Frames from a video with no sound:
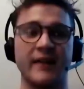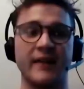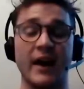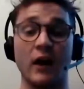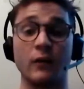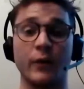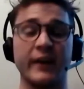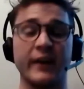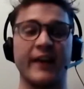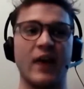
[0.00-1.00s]
that last point
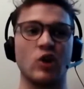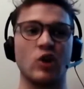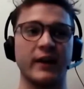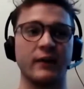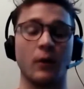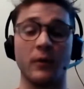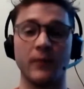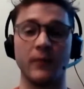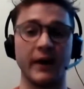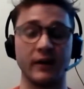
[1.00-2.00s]
is actually top of
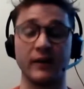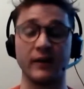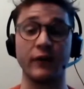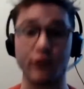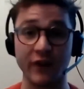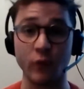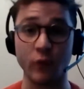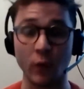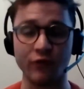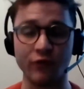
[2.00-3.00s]
mind, I think, for
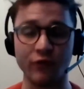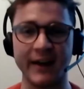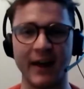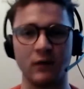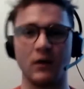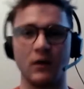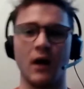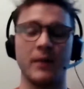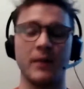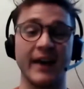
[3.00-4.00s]
everyone right now.
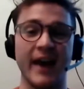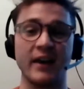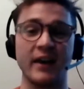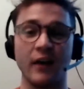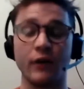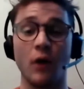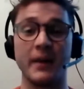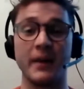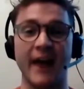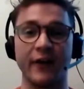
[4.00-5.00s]
Um, again, another
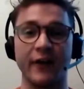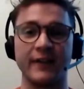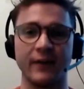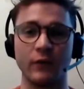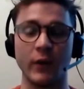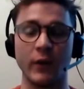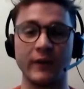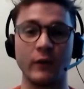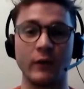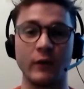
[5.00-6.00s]
common narrative
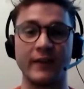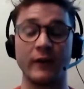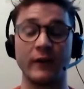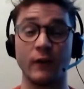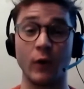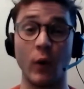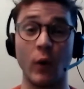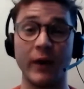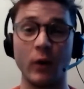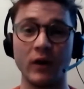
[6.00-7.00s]
2020 so
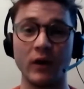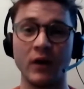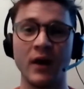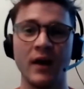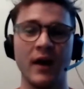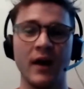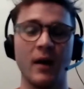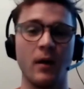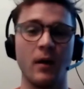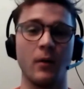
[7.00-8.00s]
wayward.
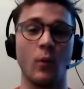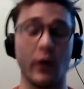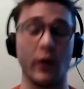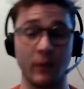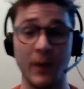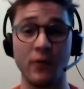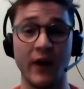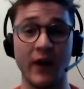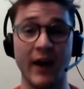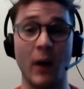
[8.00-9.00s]
Whereas people
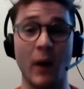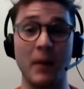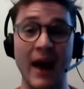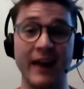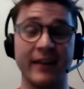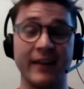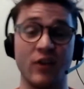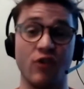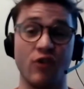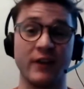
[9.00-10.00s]
right now are planning, they're
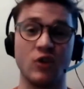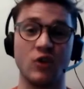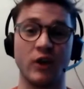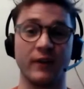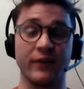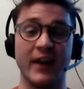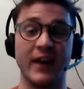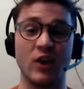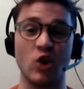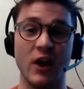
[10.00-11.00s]
strategizing for
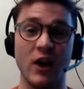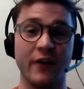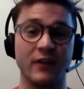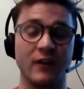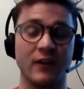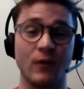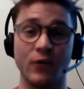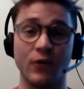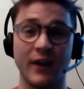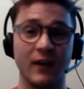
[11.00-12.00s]
next year, and the
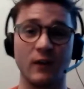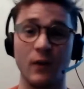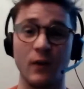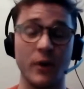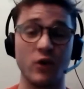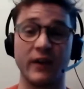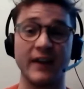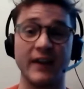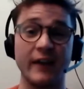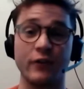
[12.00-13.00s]
story is so much of our
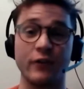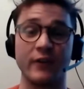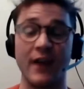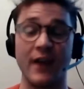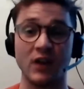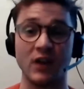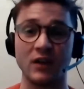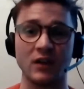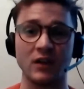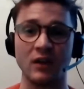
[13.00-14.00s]
data is now
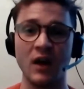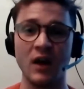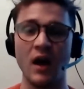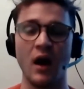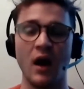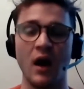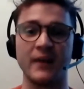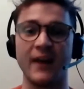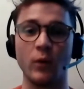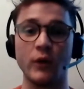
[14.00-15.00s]
redundant. Um, is
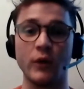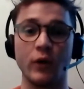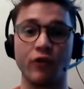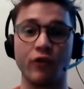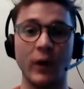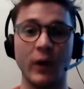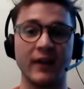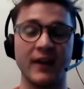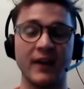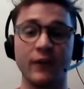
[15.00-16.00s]
that one you agree with?
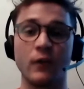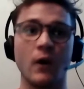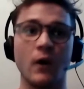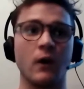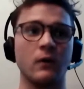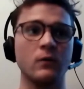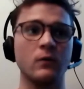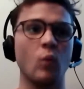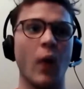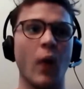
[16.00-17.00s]
And if so,
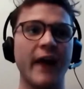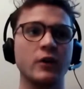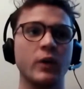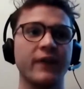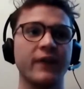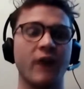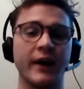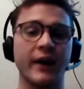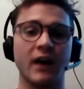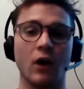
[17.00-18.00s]
where do we
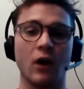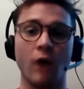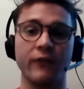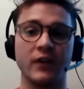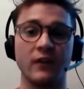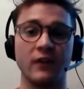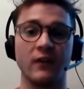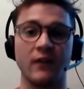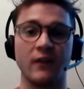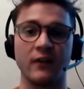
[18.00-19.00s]
find our confidence and
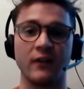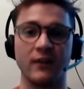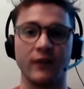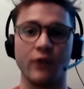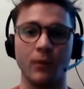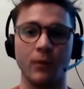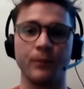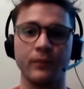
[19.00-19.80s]
certainty from?